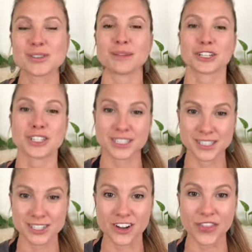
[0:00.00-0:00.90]
So I'm actually
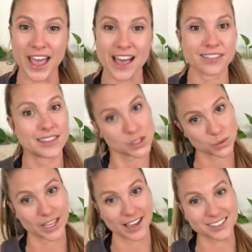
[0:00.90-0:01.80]
gonna start that
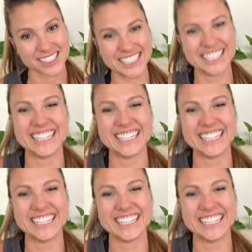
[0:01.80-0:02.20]
this weekend,